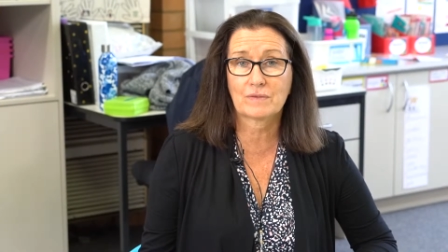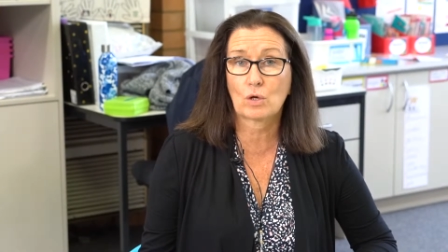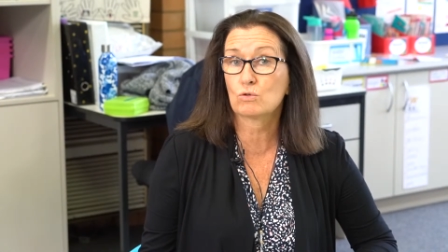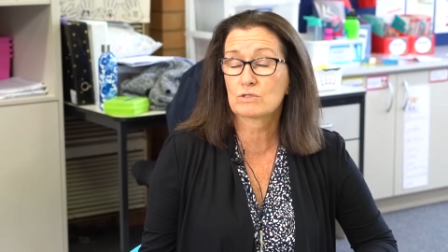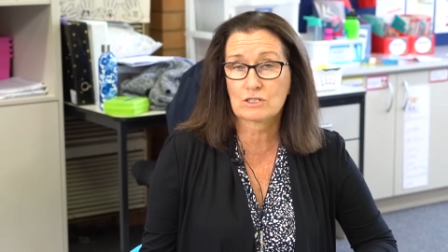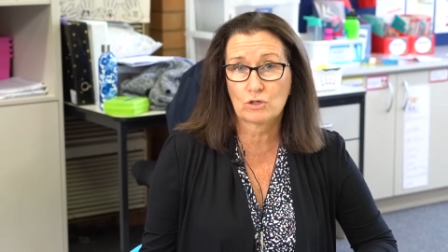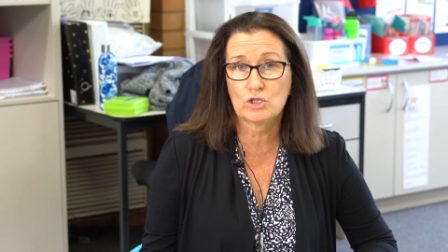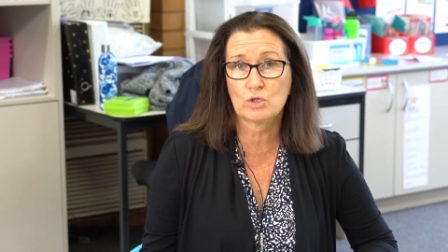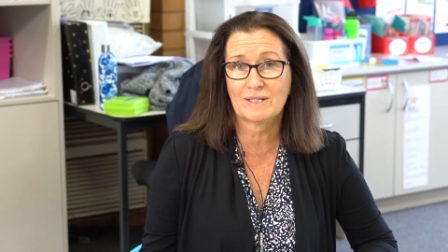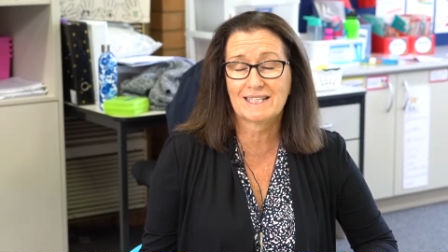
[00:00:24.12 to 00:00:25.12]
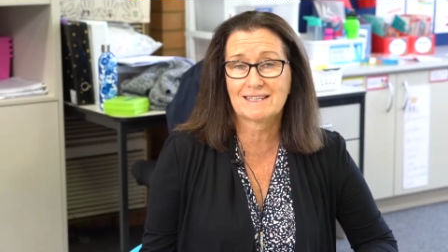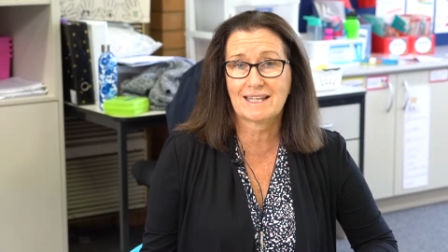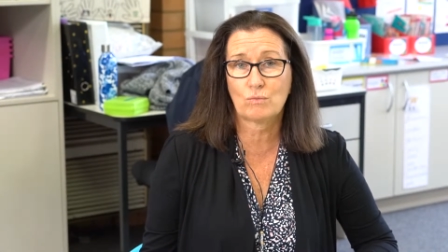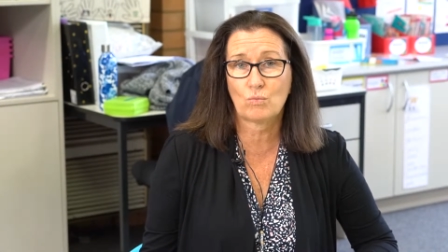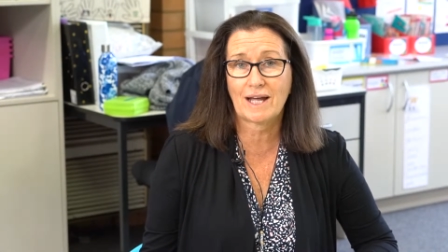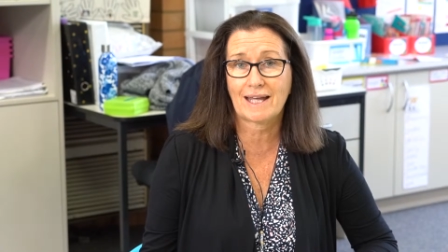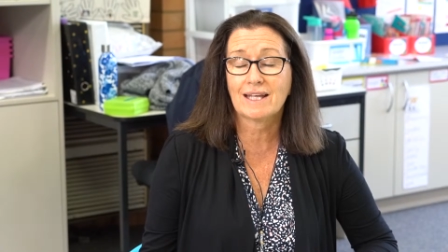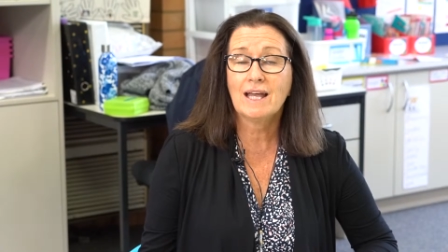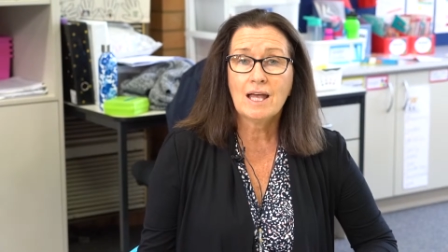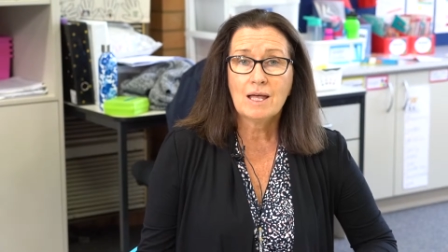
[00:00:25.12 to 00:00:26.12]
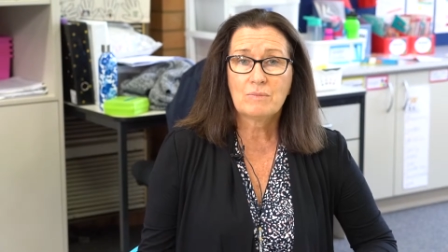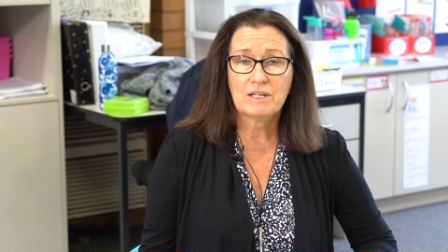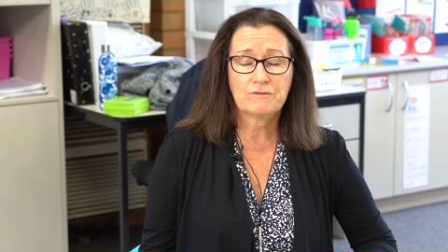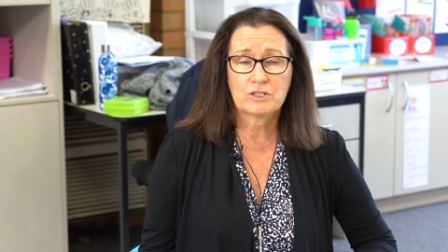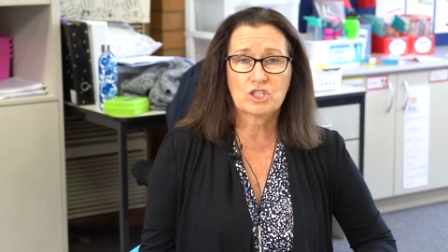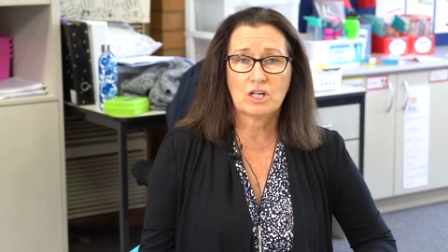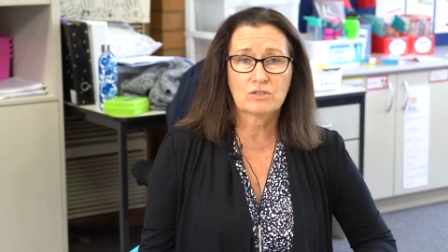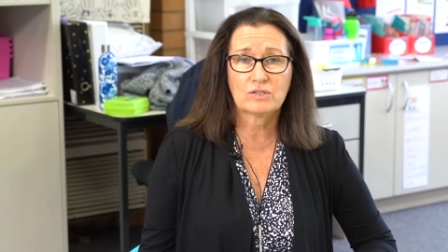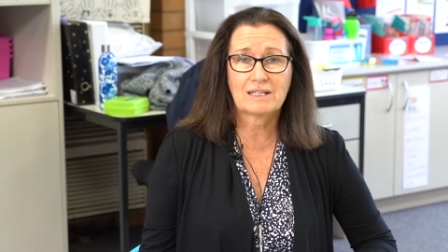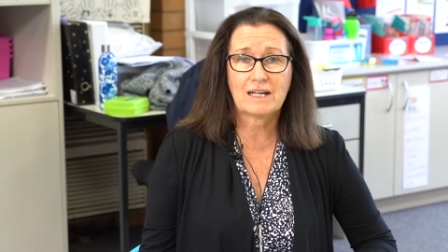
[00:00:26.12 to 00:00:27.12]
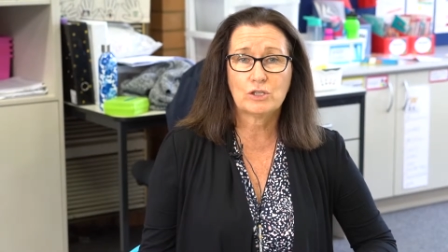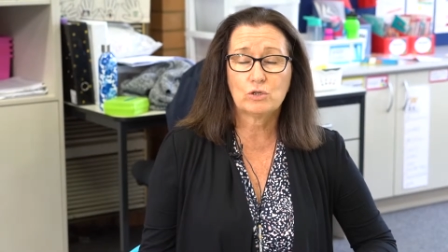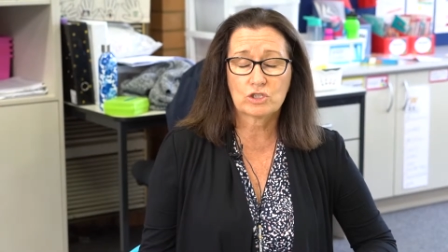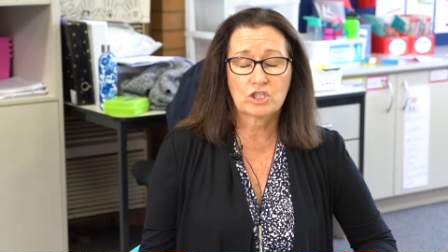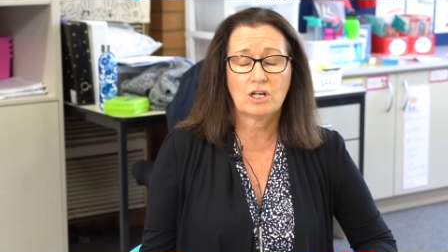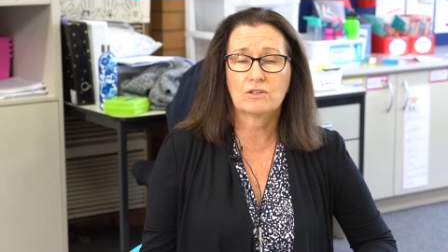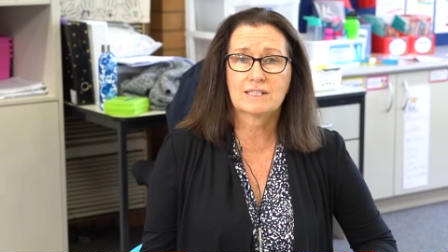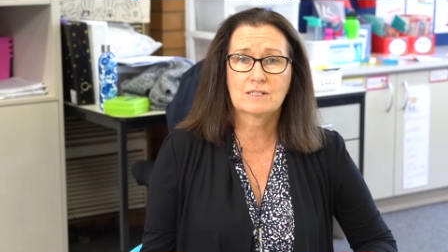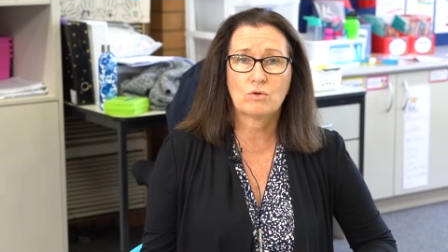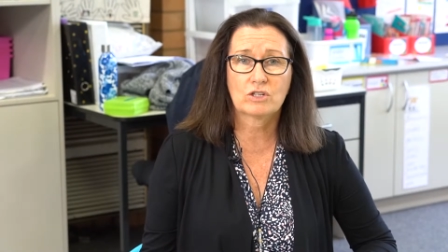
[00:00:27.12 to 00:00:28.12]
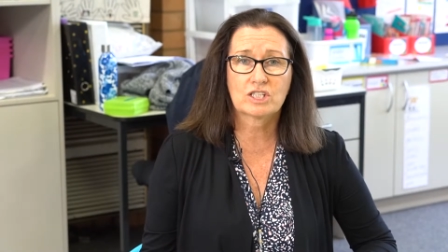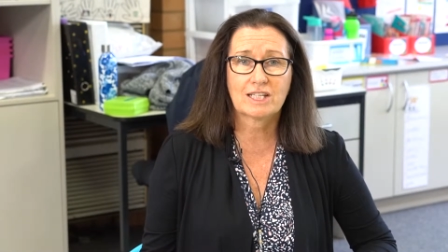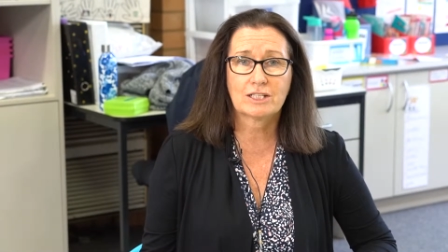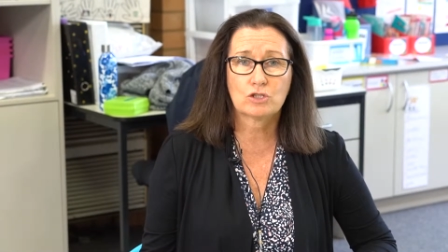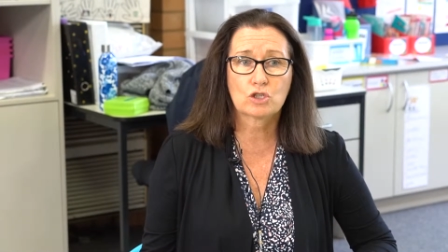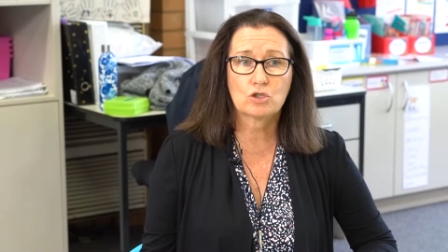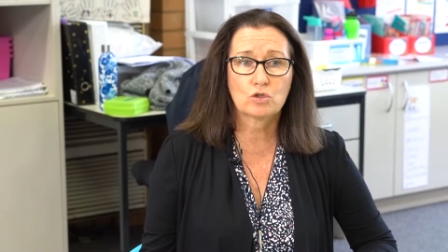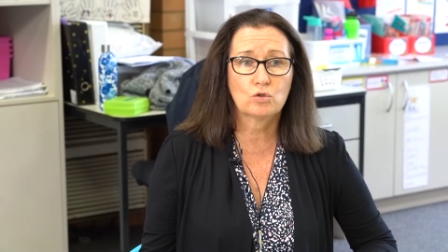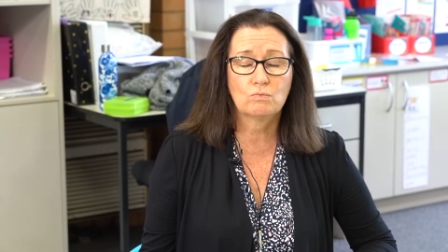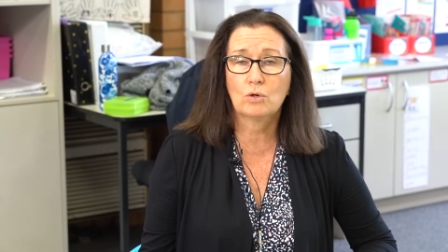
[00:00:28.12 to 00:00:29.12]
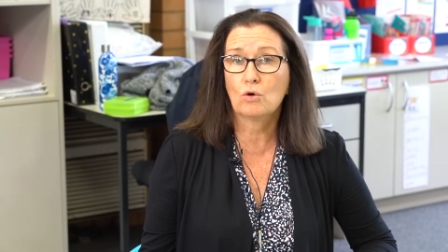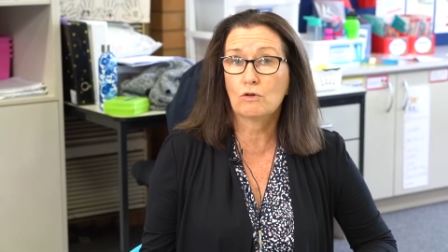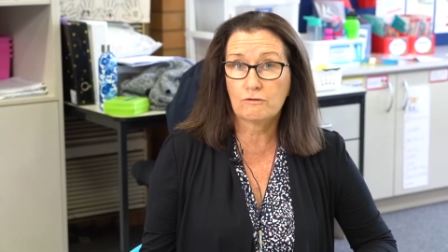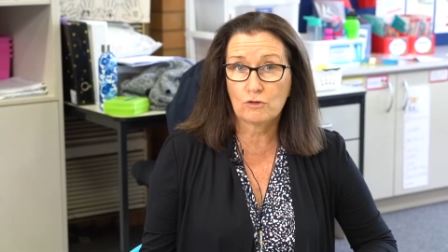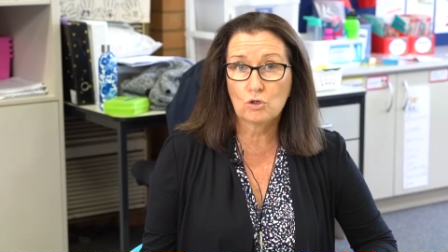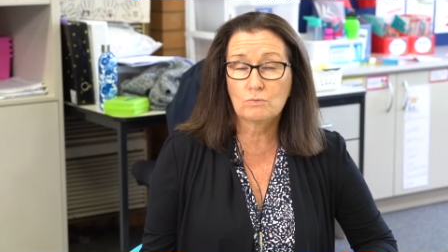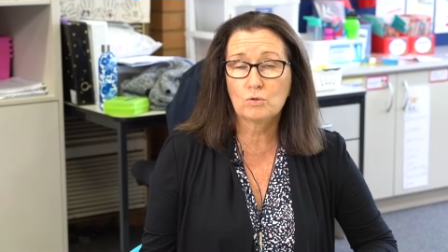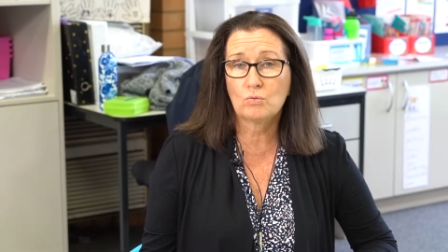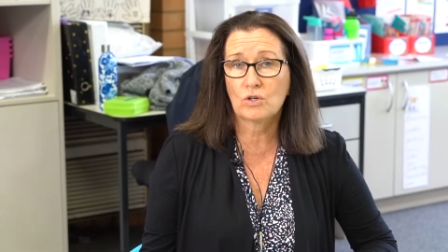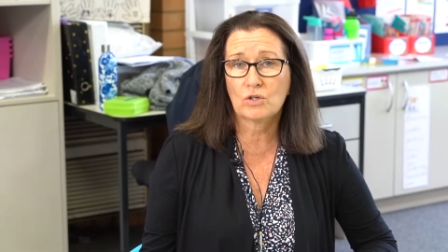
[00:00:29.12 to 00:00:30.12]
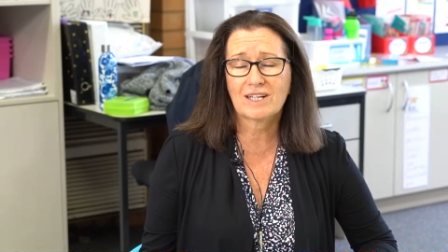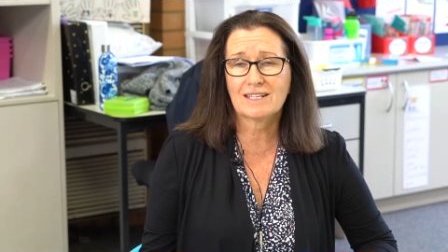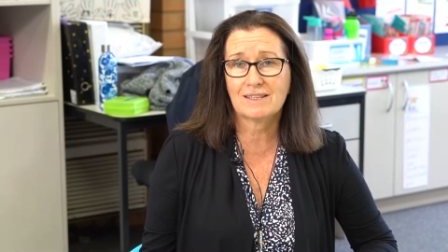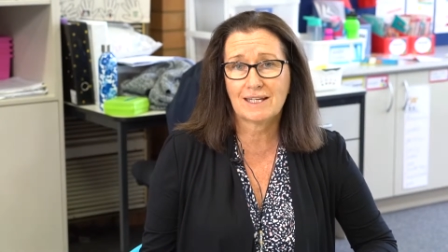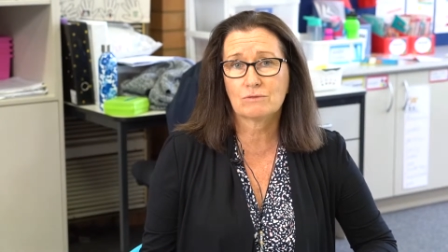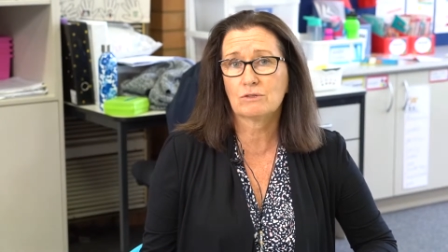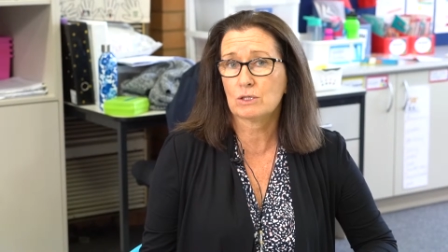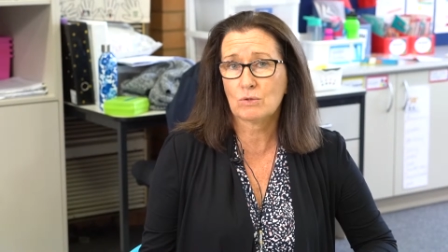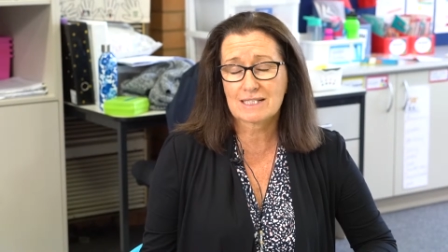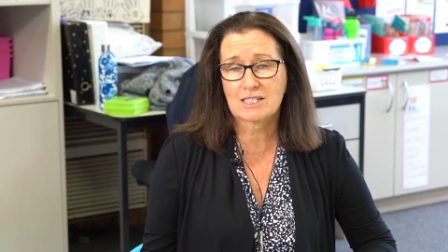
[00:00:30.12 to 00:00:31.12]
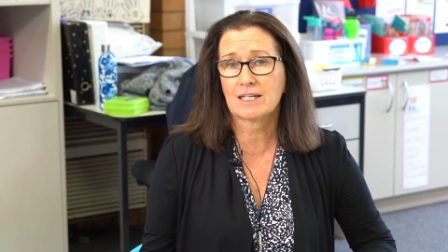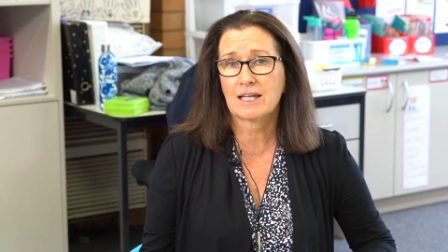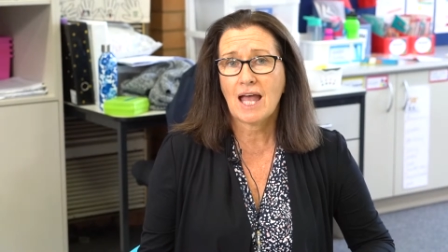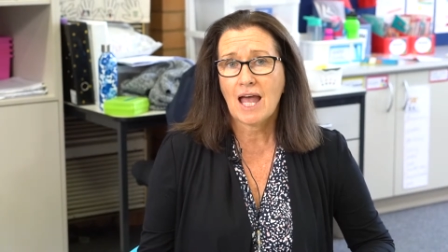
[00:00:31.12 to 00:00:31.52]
also doing it that way. But if your child is wanting to do more formal work and they're requesting,